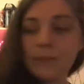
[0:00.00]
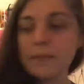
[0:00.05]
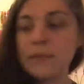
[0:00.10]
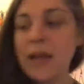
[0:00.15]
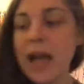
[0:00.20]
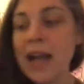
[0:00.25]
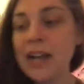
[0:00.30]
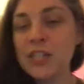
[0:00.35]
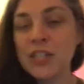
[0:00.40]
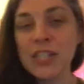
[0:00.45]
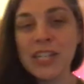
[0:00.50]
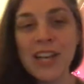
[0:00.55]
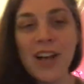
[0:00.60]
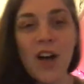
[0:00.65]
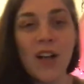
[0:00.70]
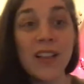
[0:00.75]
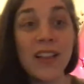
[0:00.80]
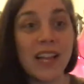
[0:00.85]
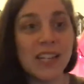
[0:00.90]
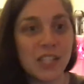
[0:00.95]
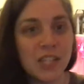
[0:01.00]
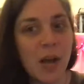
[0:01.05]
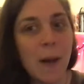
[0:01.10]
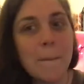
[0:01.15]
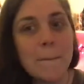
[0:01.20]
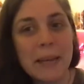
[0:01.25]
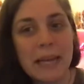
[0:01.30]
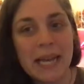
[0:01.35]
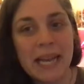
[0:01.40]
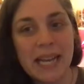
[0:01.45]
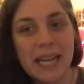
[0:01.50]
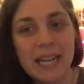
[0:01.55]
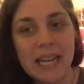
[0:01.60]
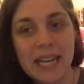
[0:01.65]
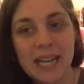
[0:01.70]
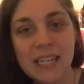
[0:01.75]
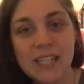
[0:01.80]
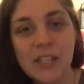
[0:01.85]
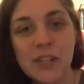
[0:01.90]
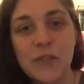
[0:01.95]
Actually, I'll let y'all pick
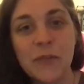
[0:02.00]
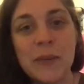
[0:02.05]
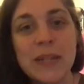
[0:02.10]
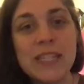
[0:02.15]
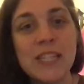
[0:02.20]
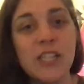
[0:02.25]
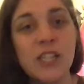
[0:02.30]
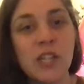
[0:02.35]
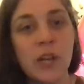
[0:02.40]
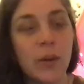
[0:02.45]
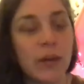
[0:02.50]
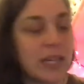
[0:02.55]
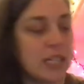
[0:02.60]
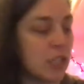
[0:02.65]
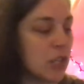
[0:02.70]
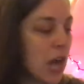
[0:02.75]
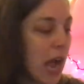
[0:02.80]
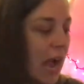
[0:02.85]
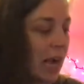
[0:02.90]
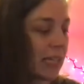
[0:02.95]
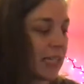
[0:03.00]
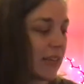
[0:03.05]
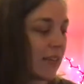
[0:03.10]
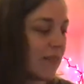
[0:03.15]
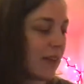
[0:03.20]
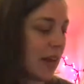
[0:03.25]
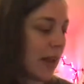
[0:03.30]
because you've been so interactive and I